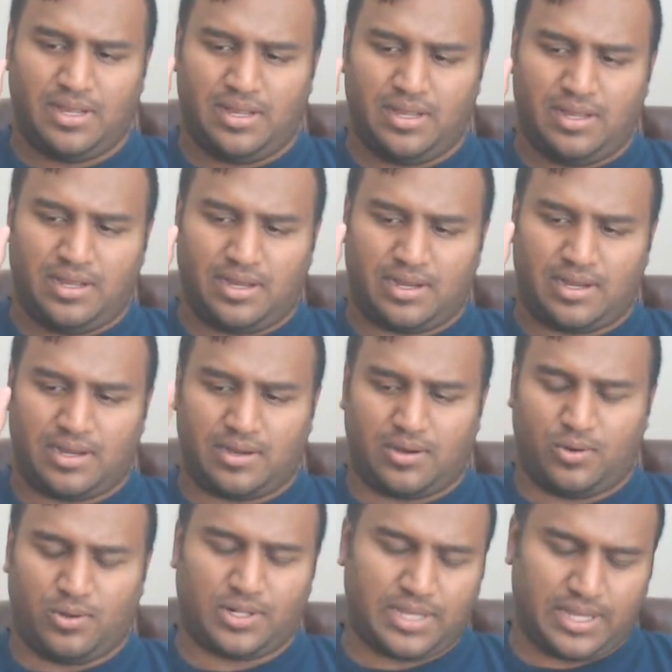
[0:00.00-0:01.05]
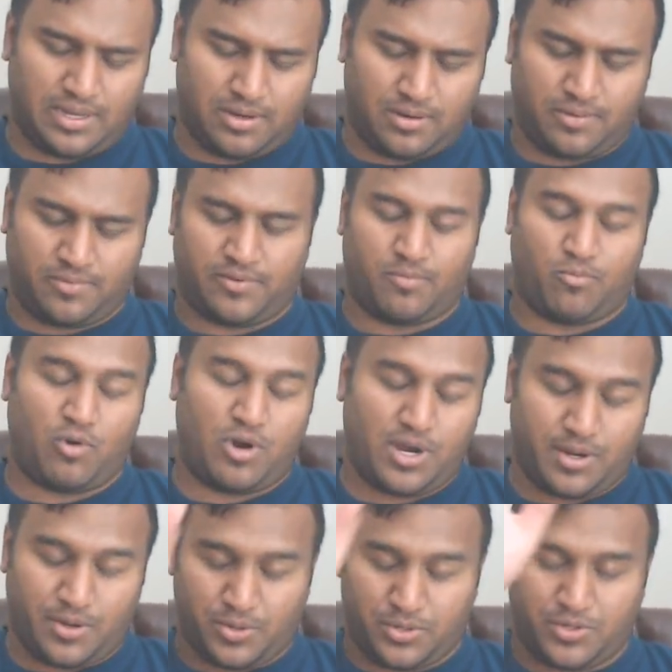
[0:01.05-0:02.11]
Whole Cake, or from
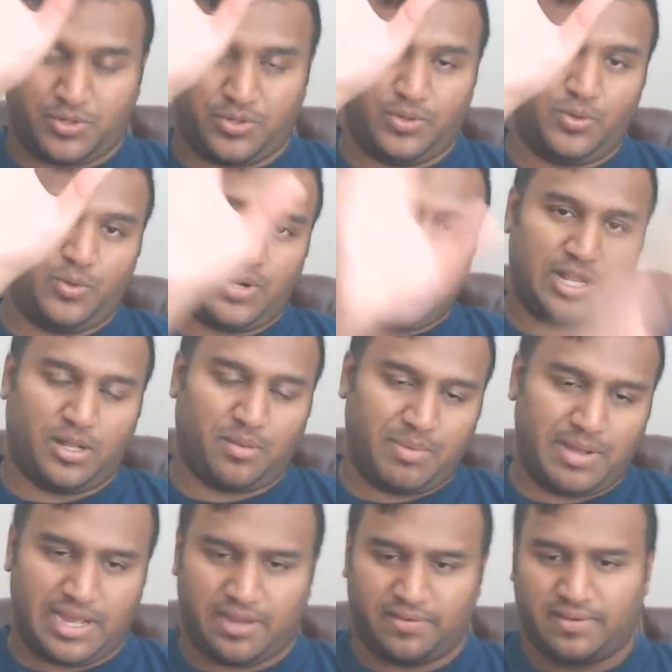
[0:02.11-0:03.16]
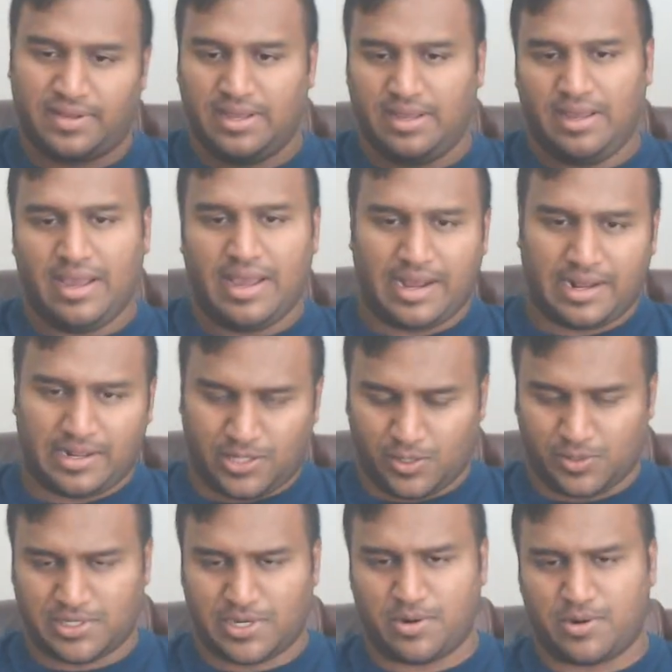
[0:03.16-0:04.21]
Wano to Elbaf, close
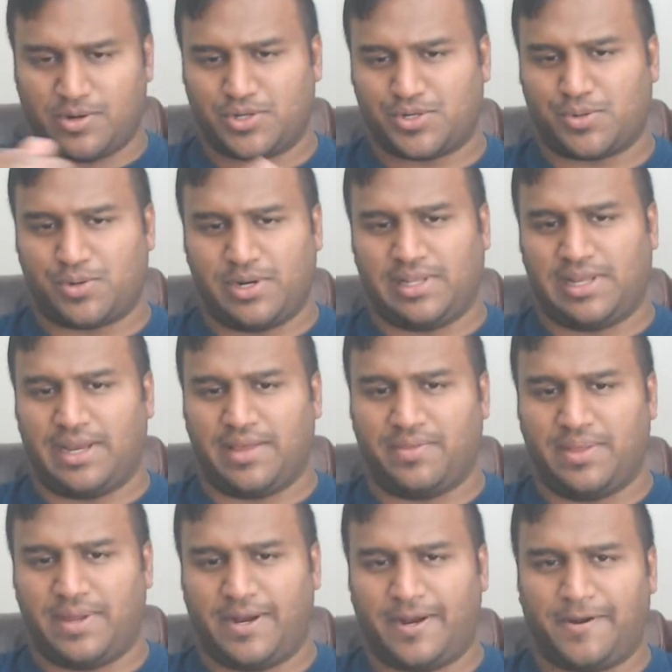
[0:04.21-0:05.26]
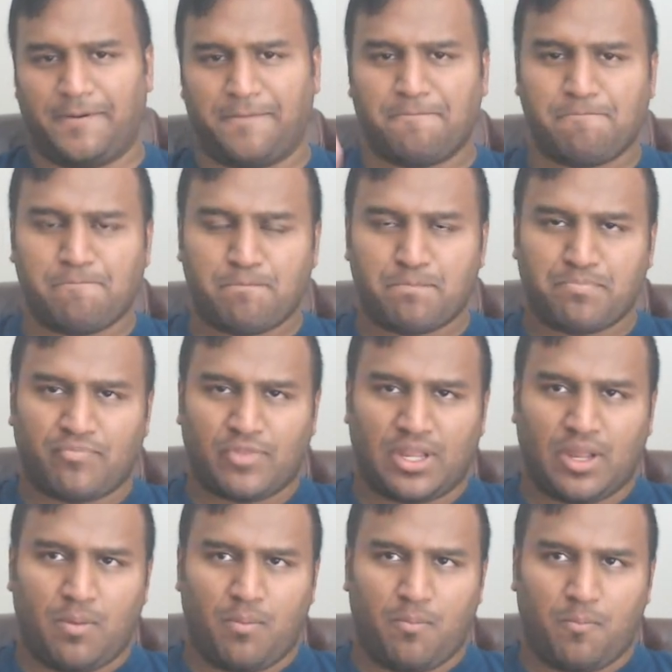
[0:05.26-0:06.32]
out her storyline there.
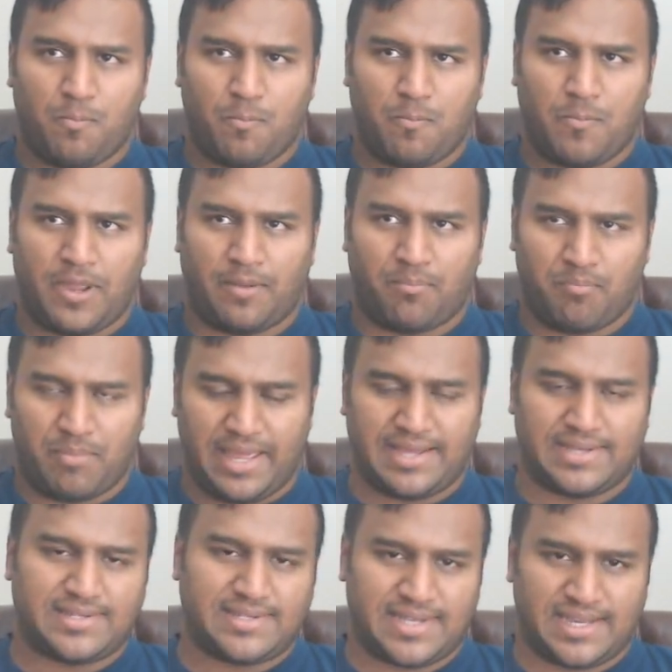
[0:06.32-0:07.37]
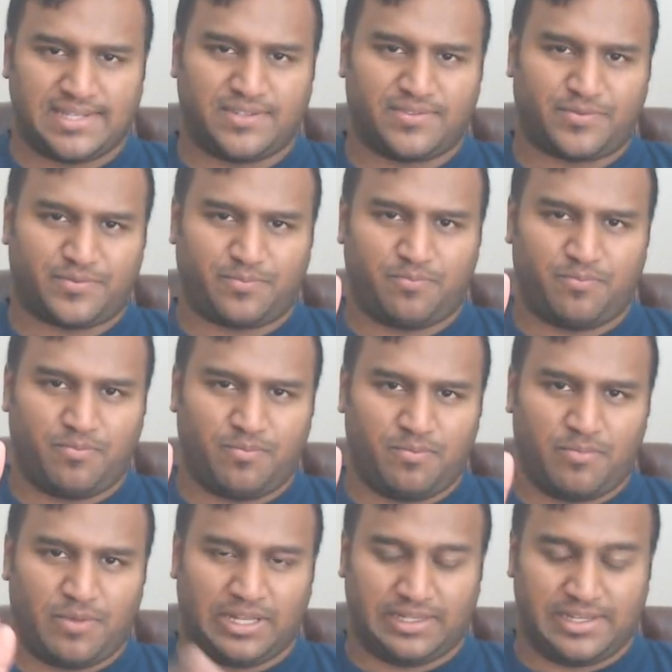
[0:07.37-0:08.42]
It makes sense,
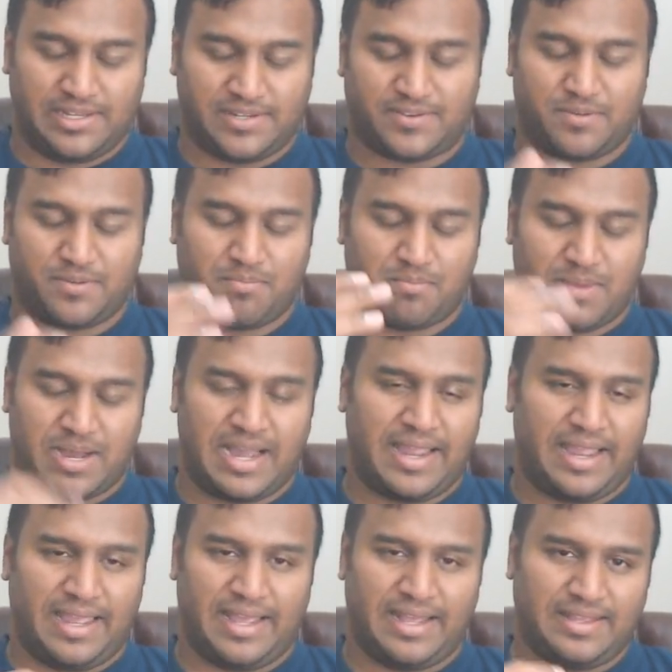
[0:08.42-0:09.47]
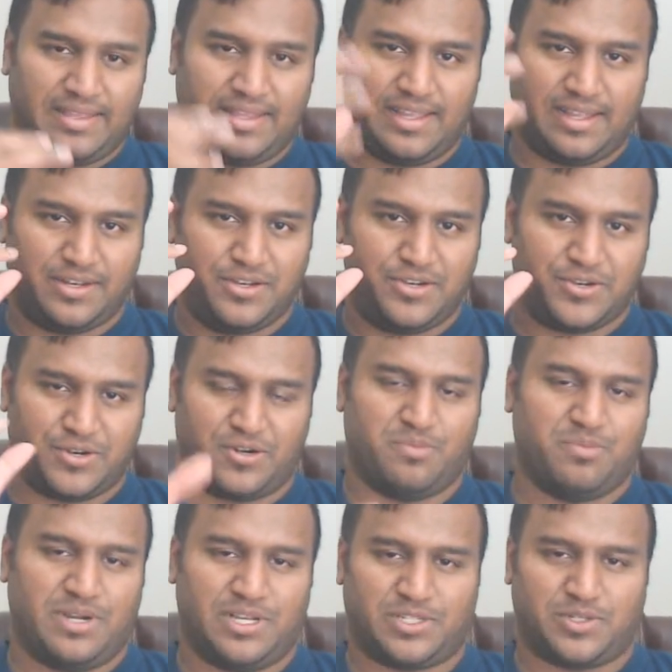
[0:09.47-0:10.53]
at least from my end, that
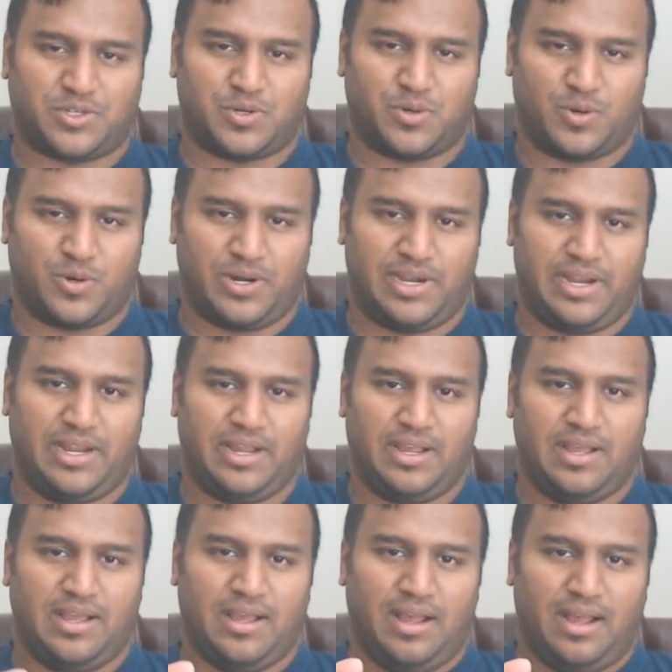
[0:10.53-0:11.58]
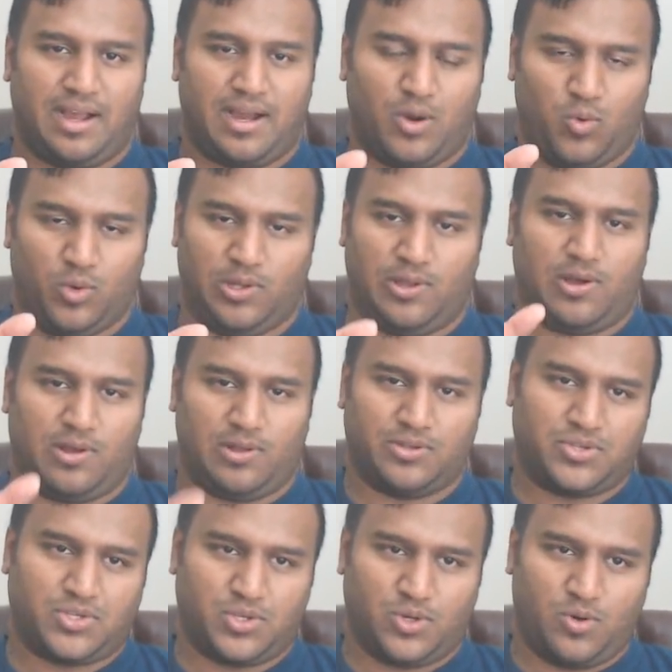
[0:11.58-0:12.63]
Germa's story will
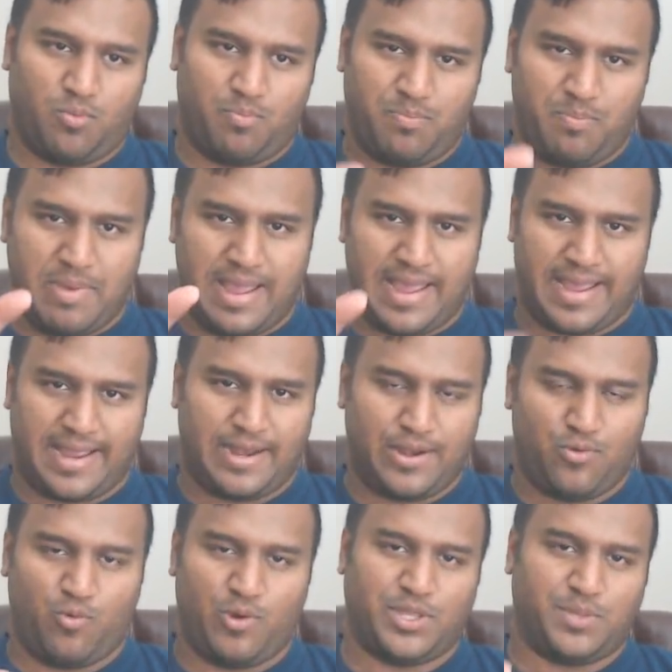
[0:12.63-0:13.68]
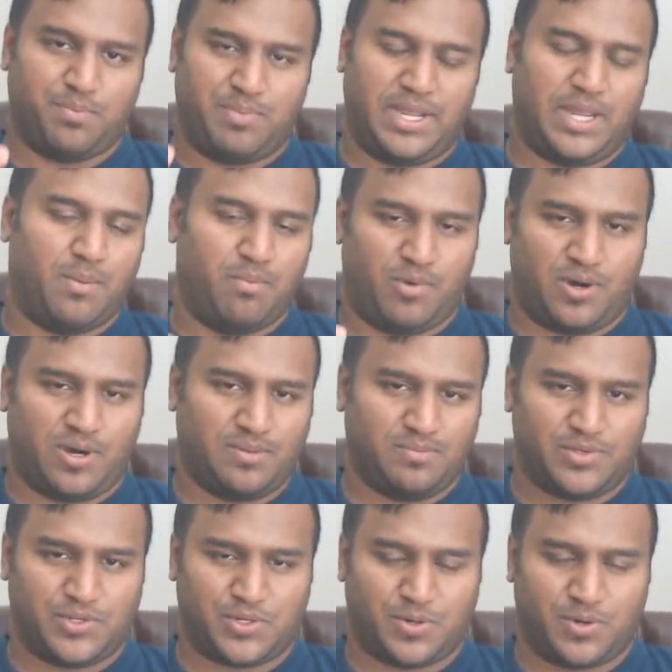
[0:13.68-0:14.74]
also end with Big Mom's
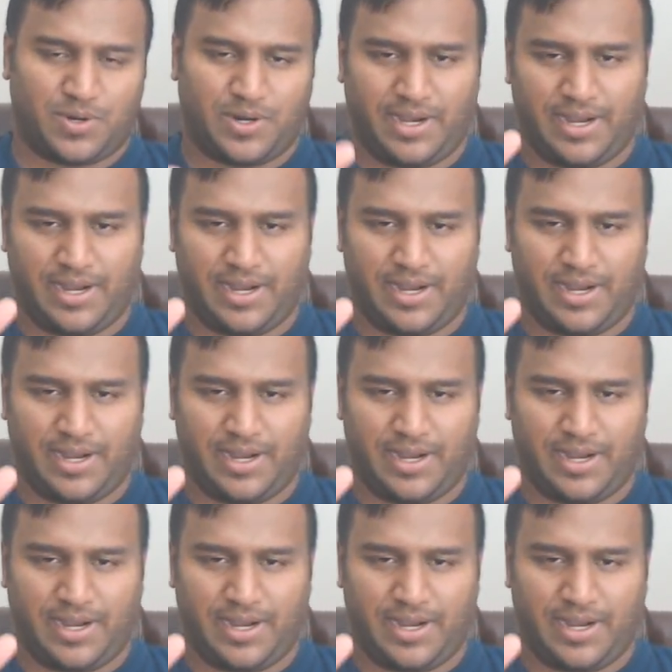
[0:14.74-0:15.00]
story